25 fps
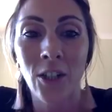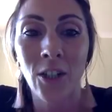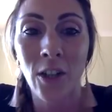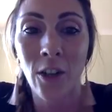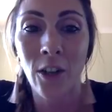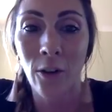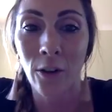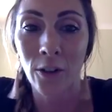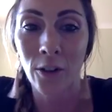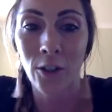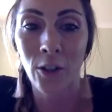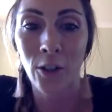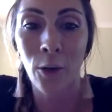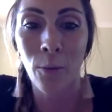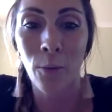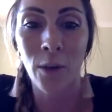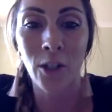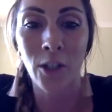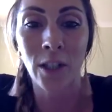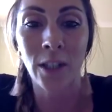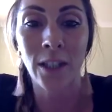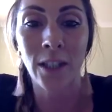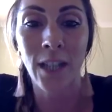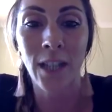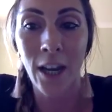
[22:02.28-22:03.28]
got so
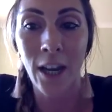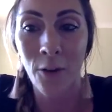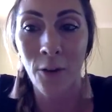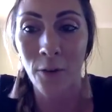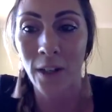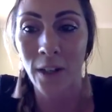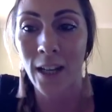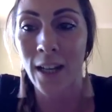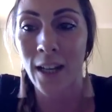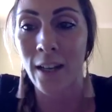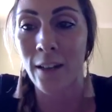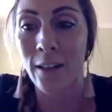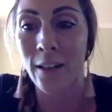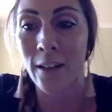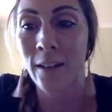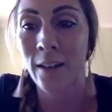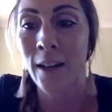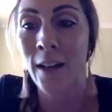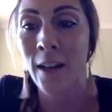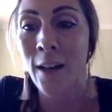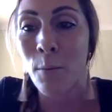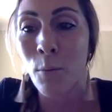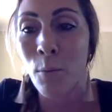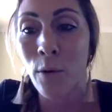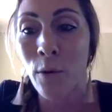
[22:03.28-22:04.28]
much integrity and
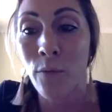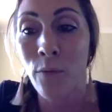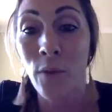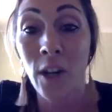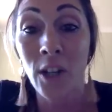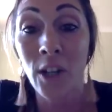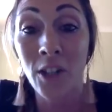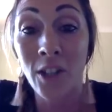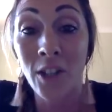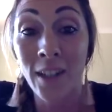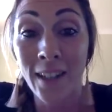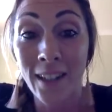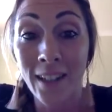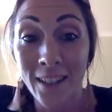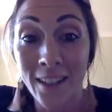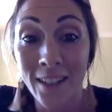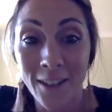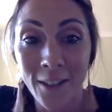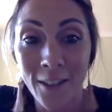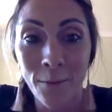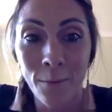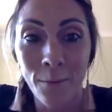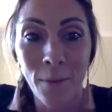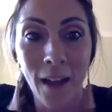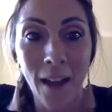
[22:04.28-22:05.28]

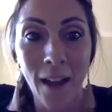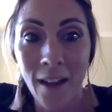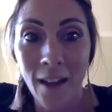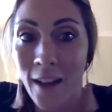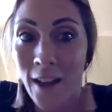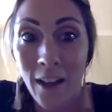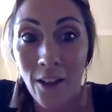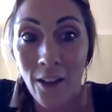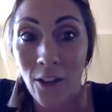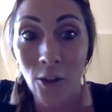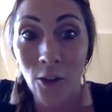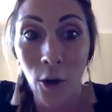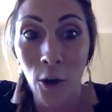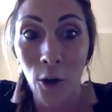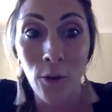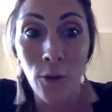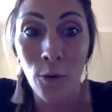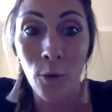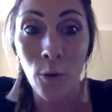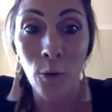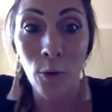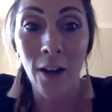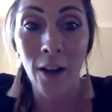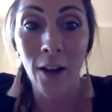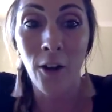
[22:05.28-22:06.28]
professionalism,
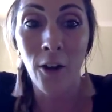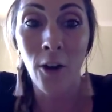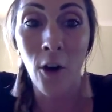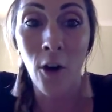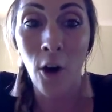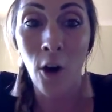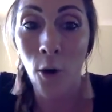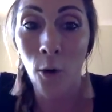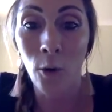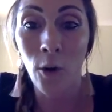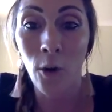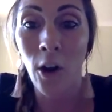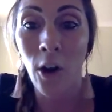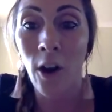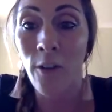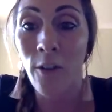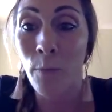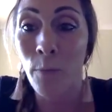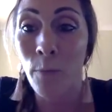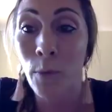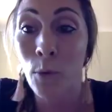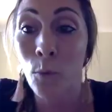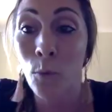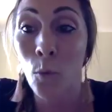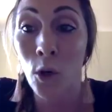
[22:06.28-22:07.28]
throughout her whole life,
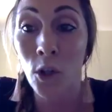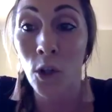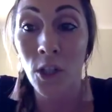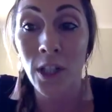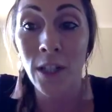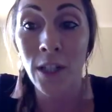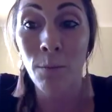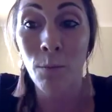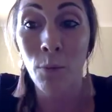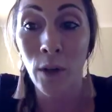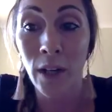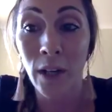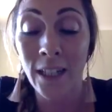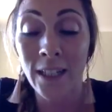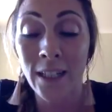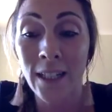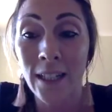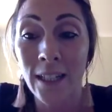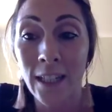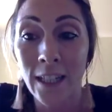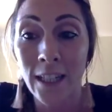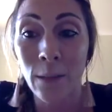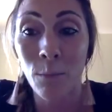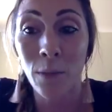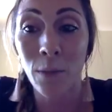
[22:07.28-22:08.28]
but what she brings to
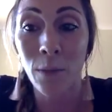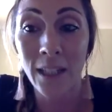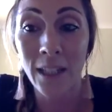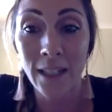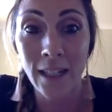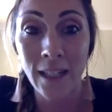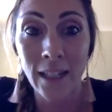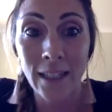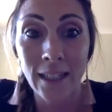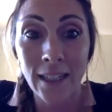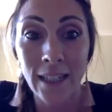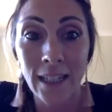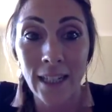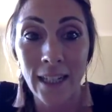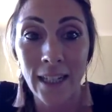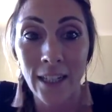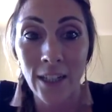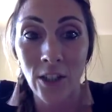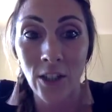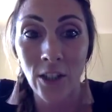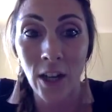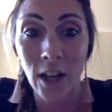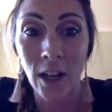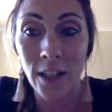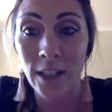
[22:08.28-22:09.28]
this business is
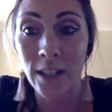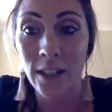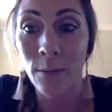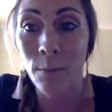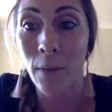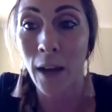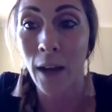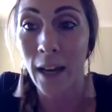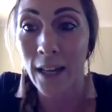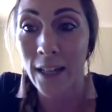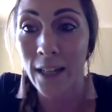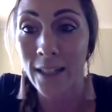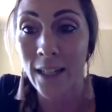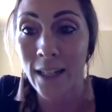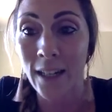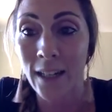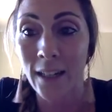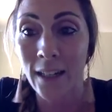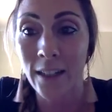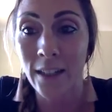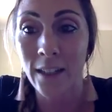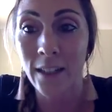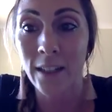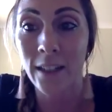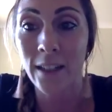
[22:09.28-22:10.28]
just amazing.
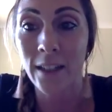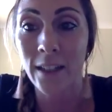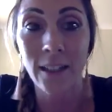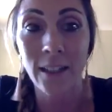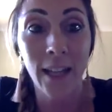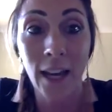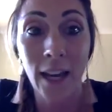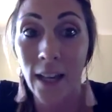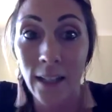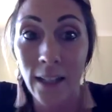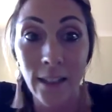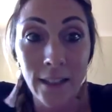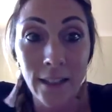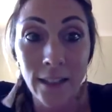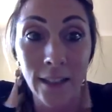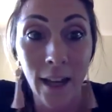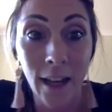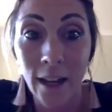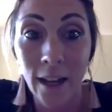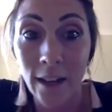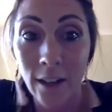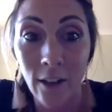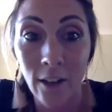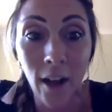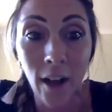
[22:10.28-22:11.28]
It's second to
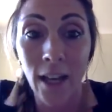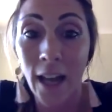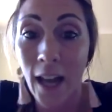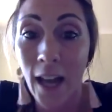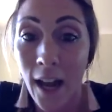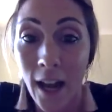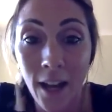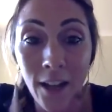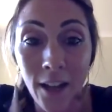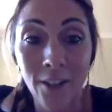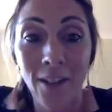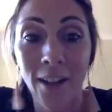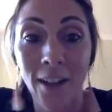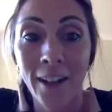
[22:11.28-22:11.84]
none, and I can't